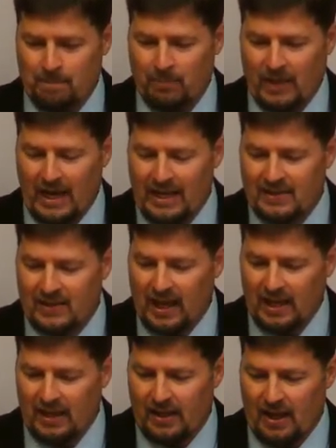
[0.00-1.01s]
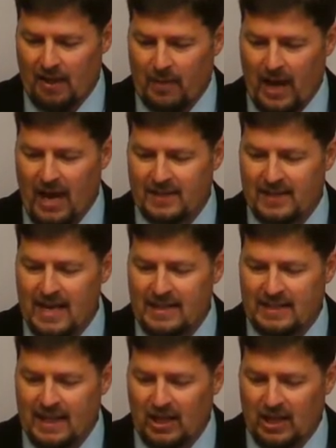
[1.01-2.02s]
And he said unto them, As they
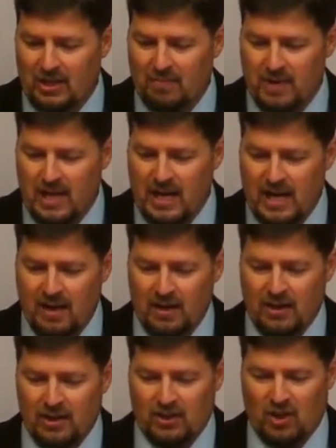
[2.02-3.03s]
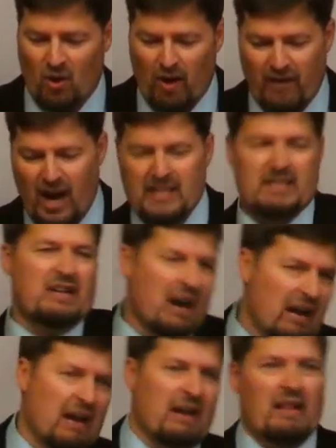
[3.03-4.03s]
did unto me, so have I
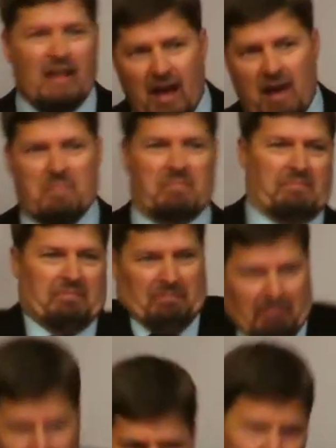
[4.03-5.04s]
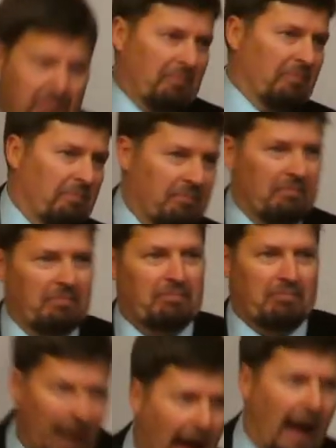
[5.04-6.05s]
done unto them.
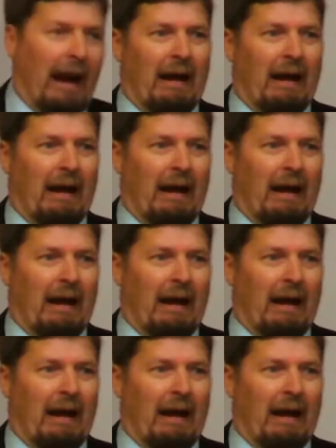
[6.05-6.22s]
Meh.